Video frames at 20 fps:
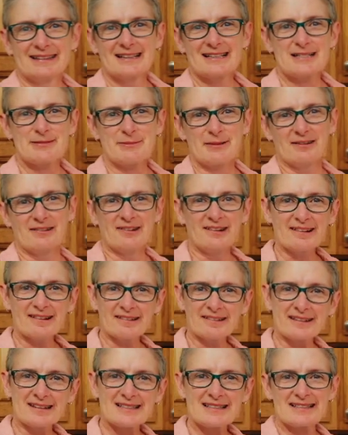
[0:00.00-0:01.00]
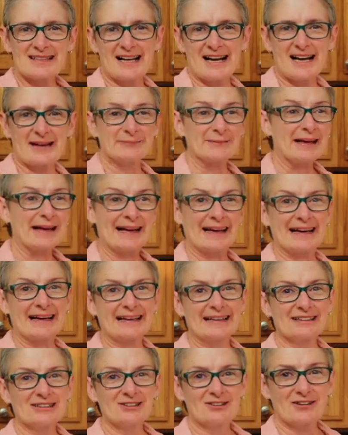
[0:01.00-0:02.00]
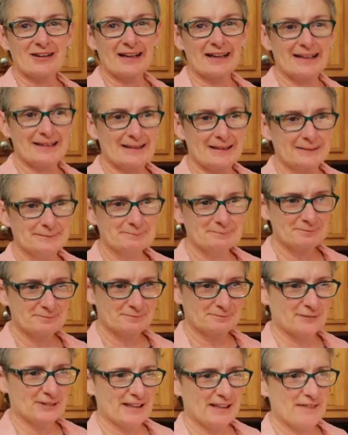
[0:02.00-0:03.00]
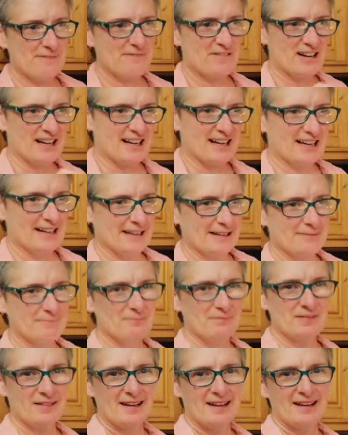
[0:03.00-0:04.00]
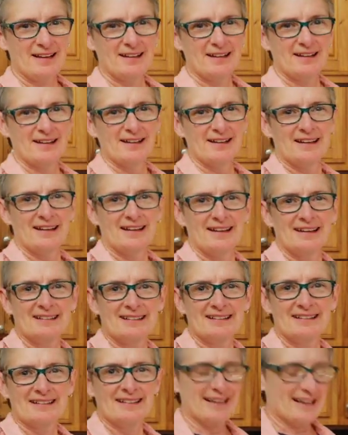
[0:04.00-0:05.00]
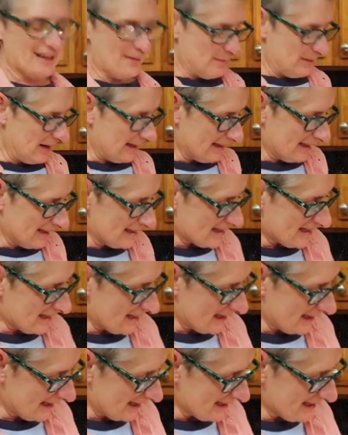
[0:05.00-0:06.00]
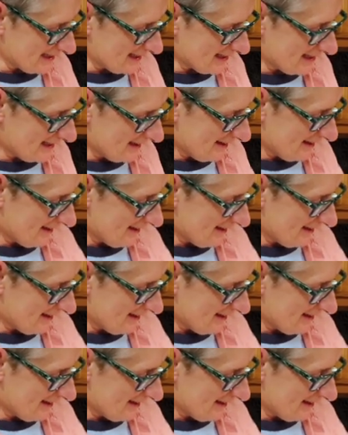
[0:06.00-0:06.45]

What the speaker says: spent all this time hand grating, really fine. Then I made these things,